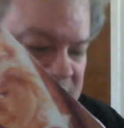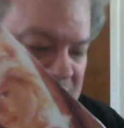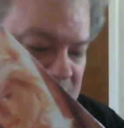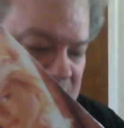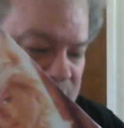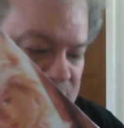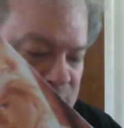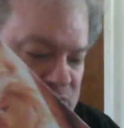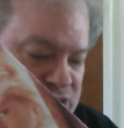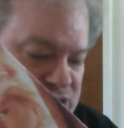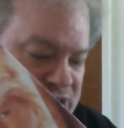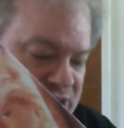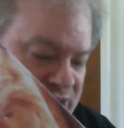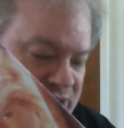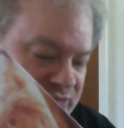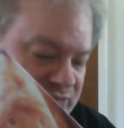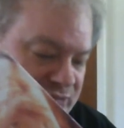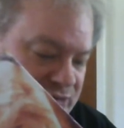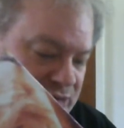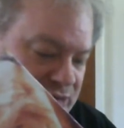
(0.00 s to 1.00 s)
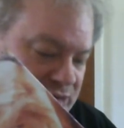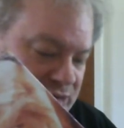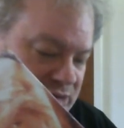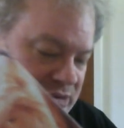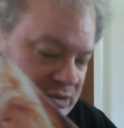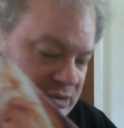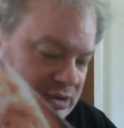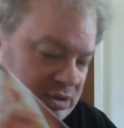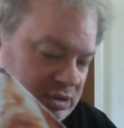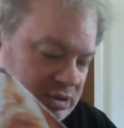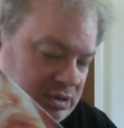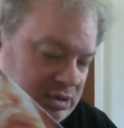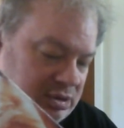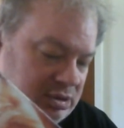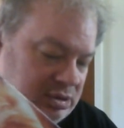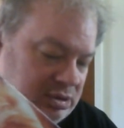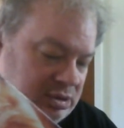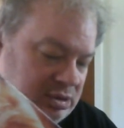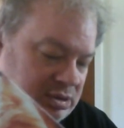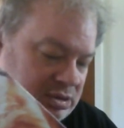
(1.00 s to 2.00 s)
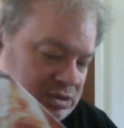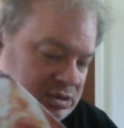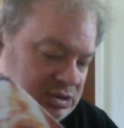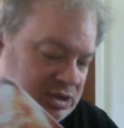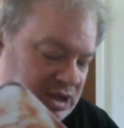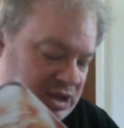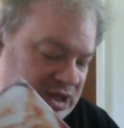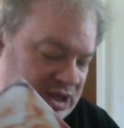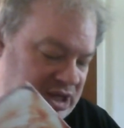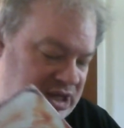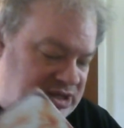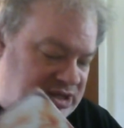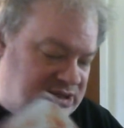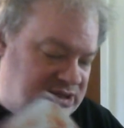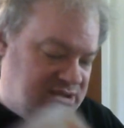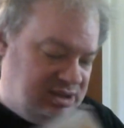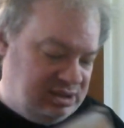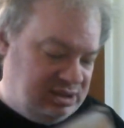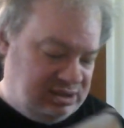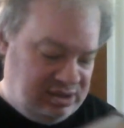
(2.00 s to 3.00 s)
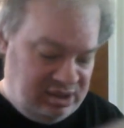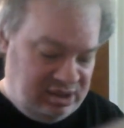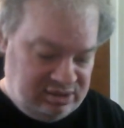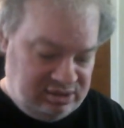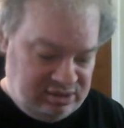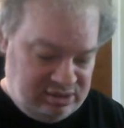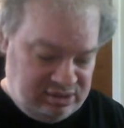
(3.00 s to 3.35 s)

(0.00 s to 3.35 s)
pushing it for CAA 60s.